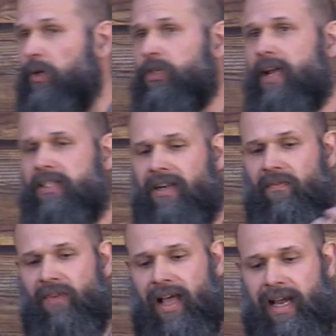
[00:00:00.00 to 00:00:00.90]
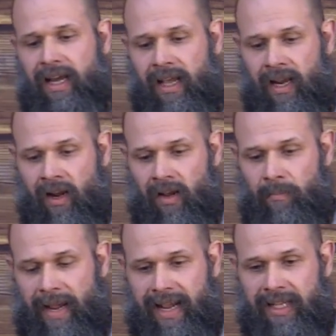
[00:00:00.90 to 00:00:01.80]
were trying to define
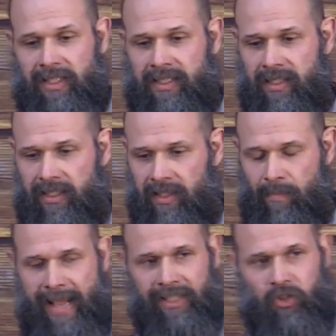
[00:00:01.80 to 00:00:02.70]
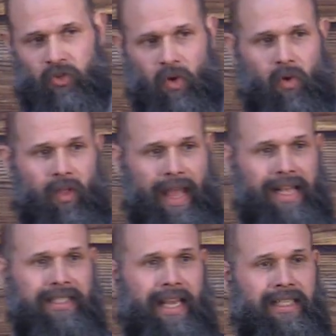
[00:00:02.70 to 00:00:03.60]
man's soul
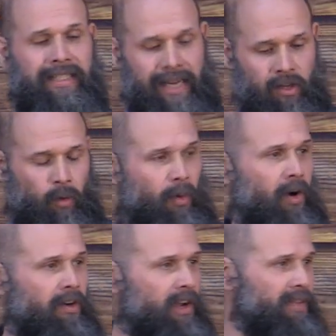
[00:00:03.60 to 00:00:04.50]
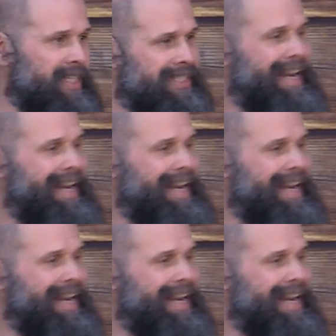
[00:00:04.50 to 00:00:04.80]
as a secular part of his